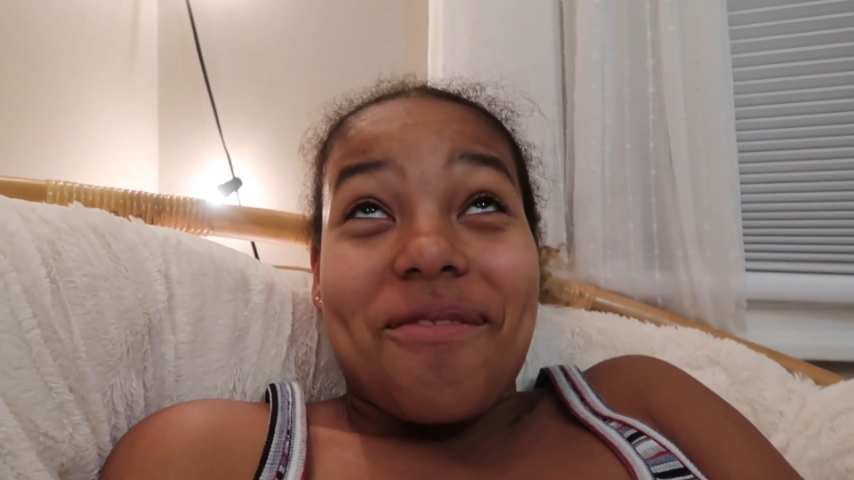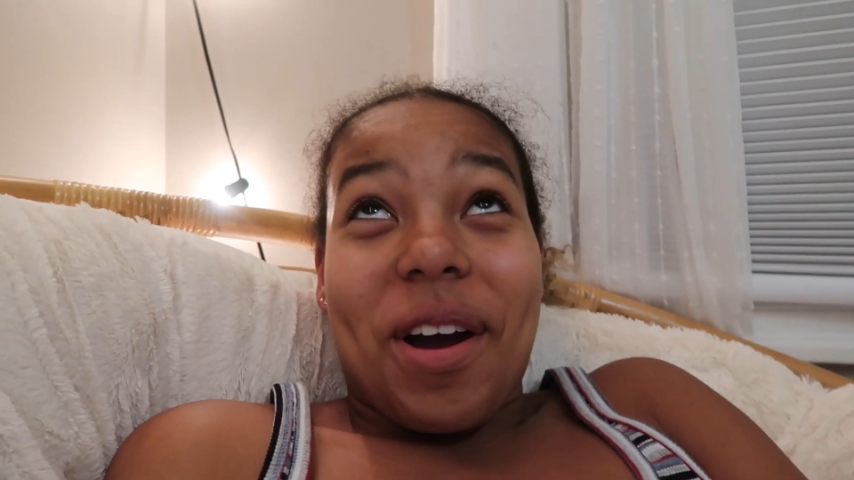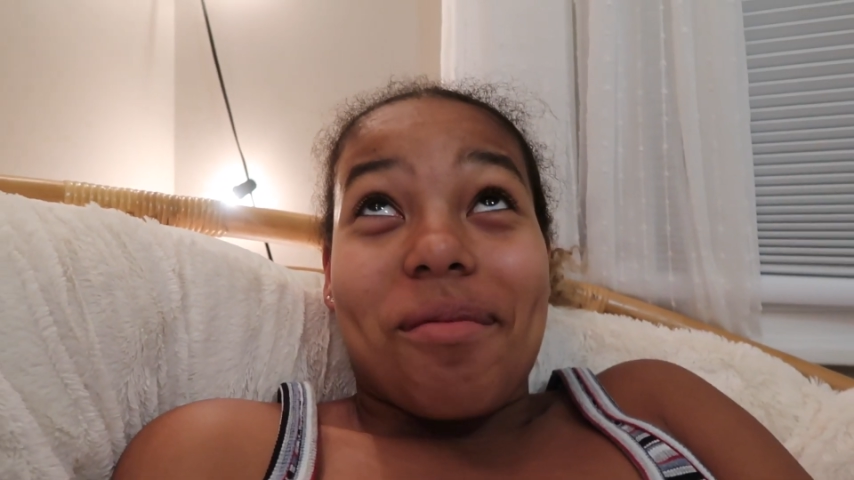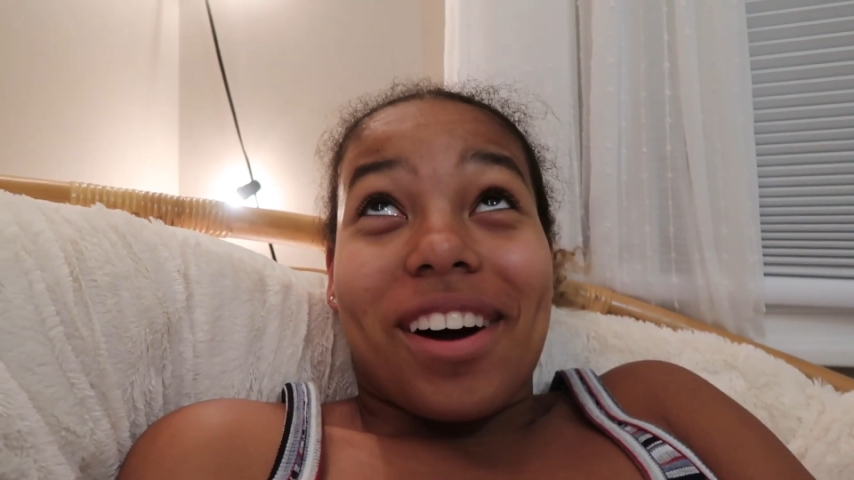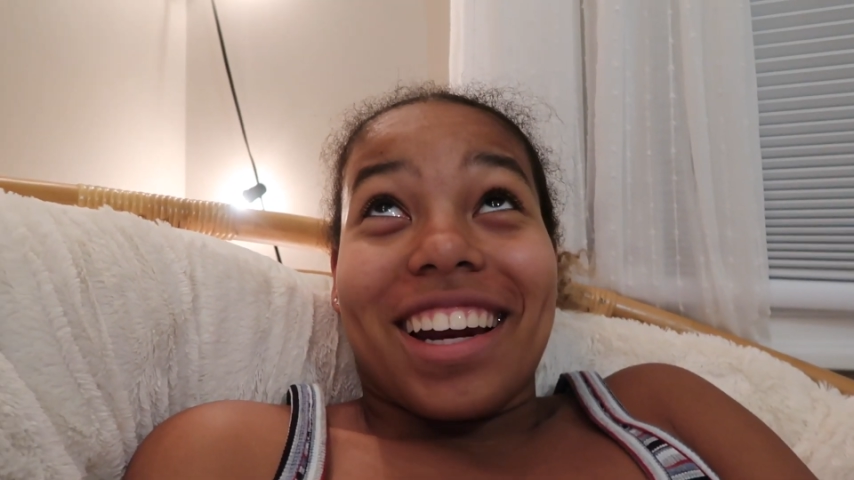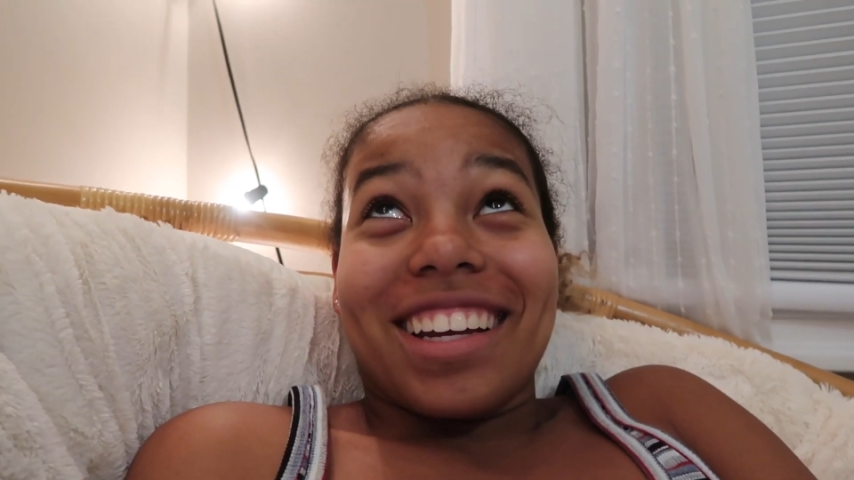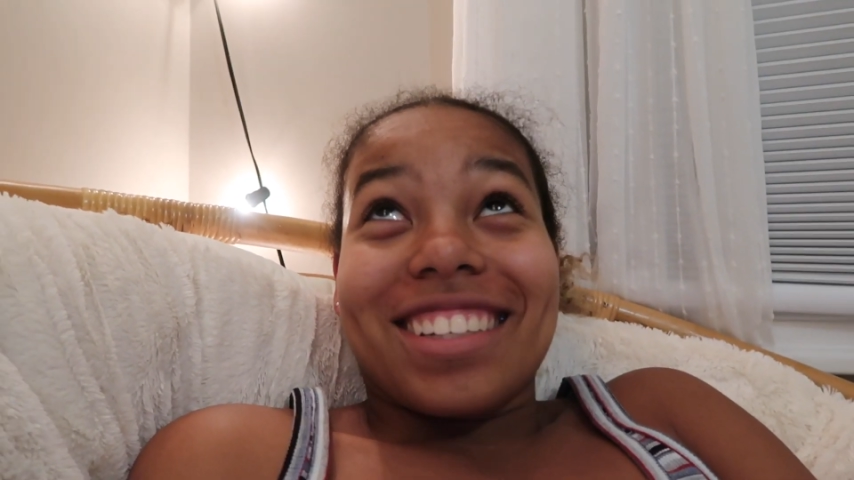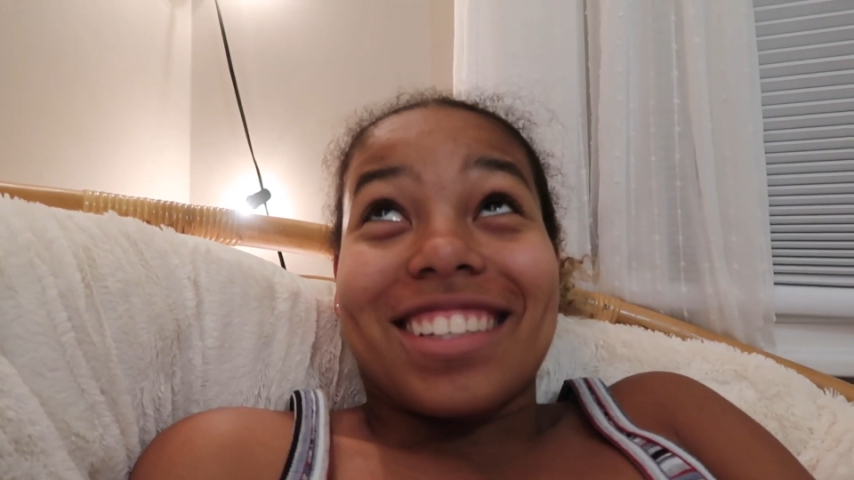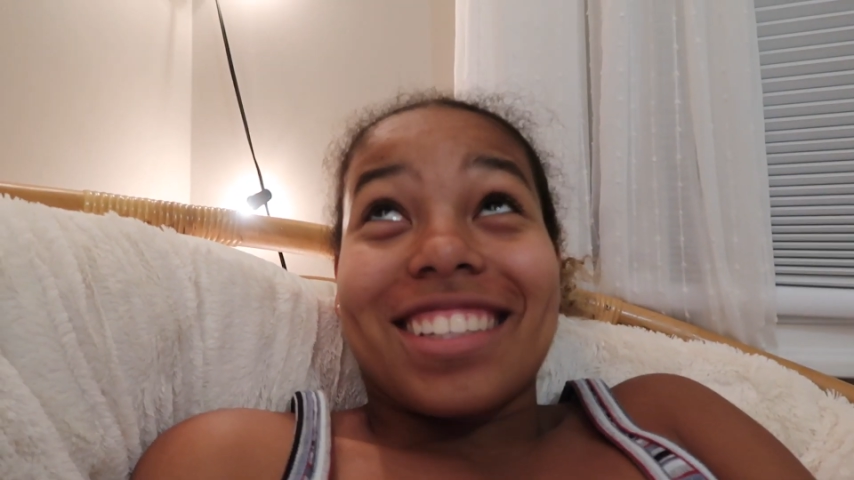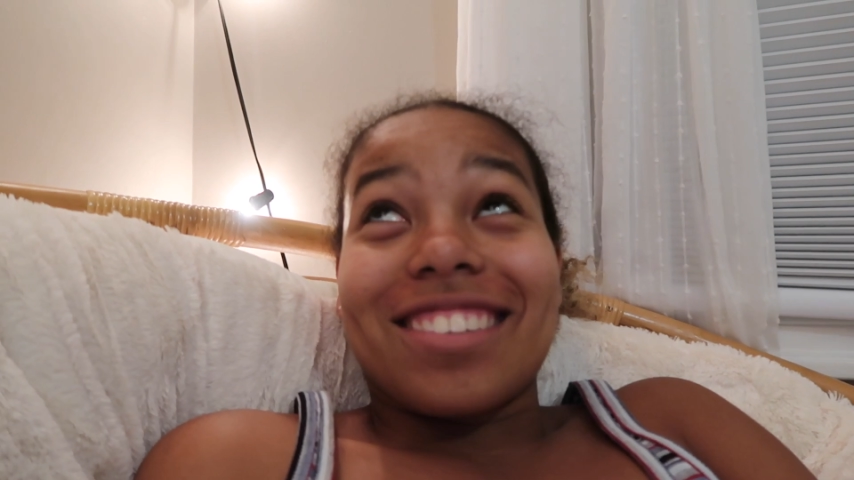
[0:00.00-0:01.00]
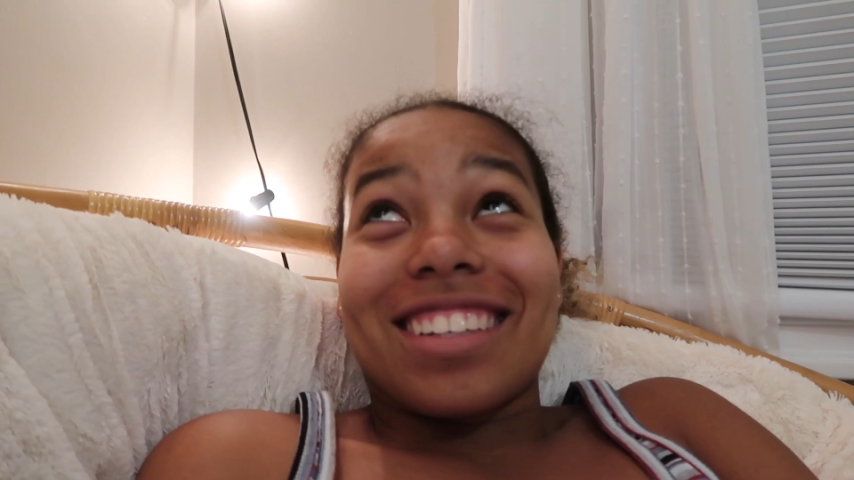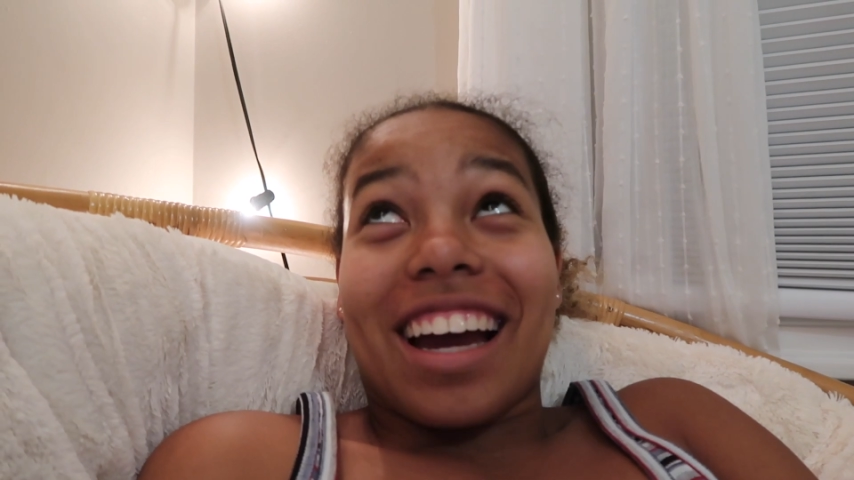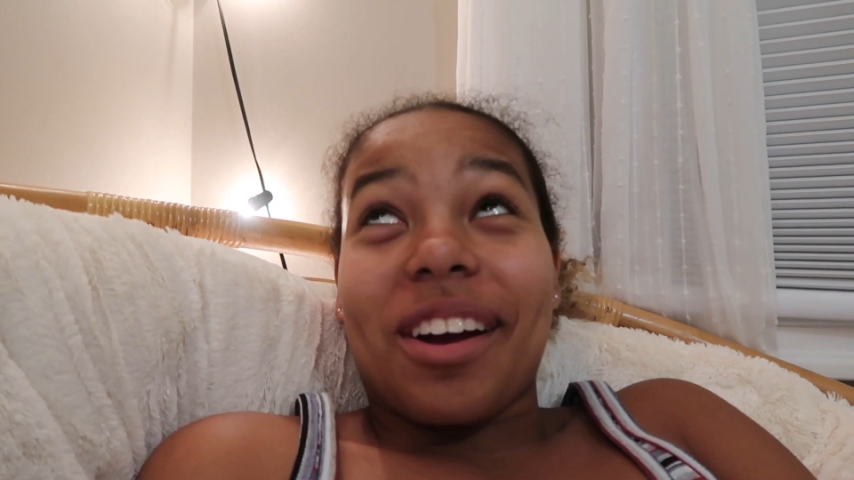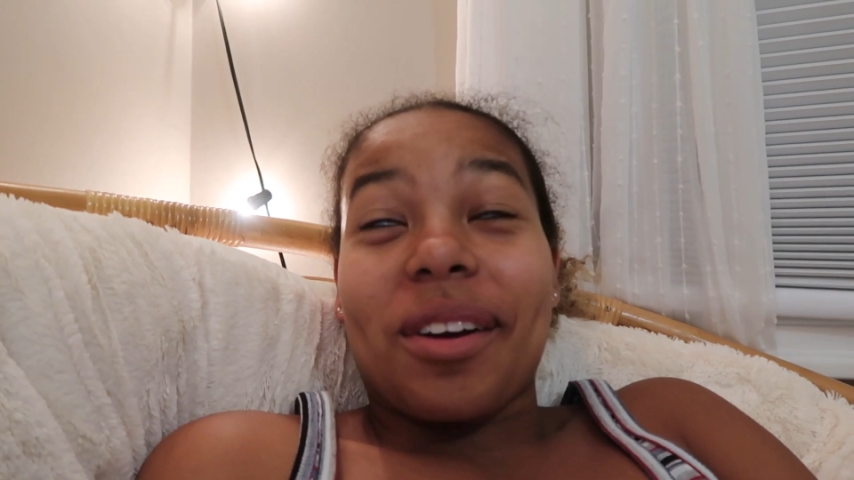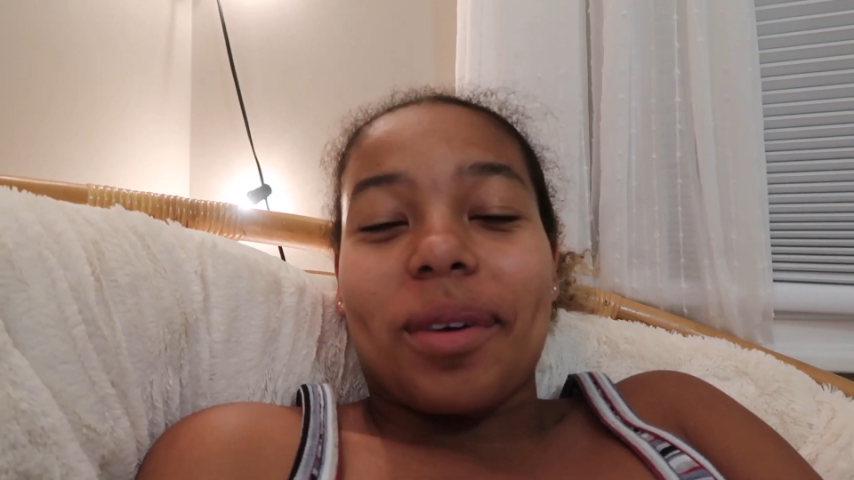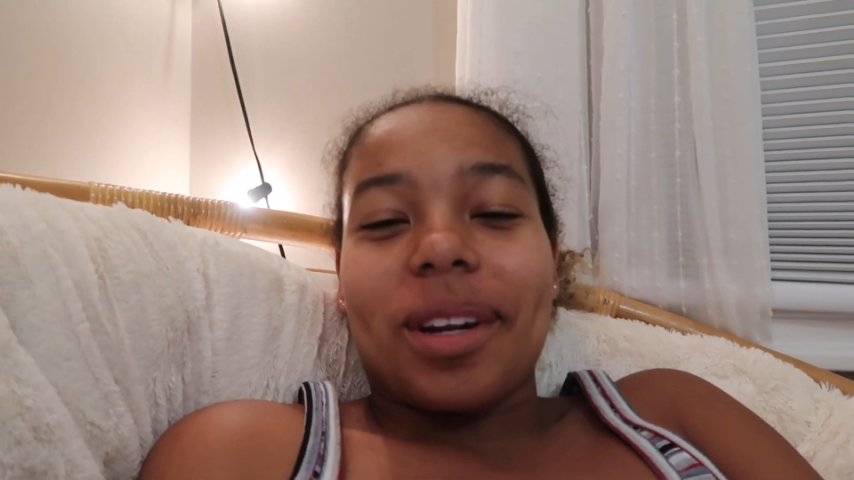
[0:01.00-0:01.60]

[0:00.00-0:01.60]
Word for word: My body is so tired,